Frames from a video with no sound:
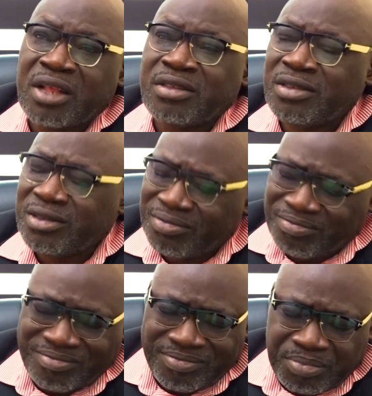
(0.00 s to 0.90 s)
You know,
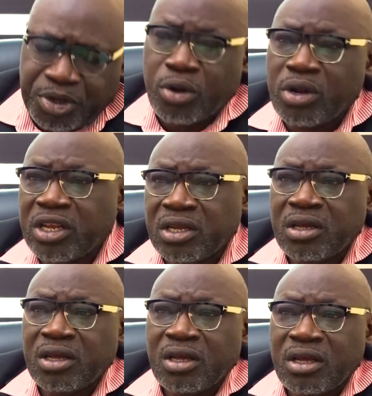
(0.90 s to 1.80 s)
that's
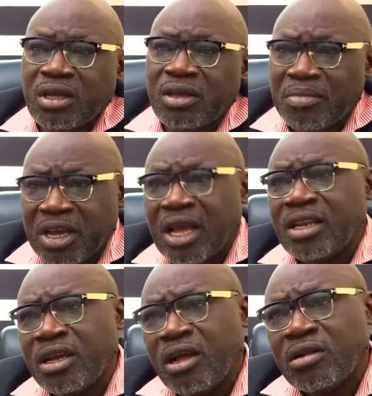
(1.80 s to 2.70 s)
purely
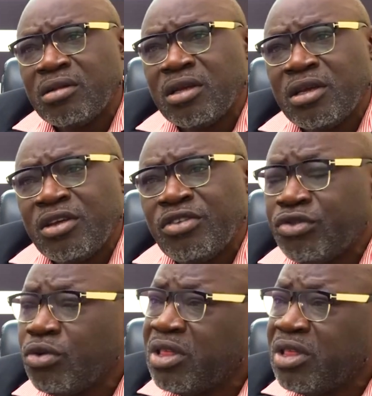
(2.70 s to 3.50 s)
mechanical.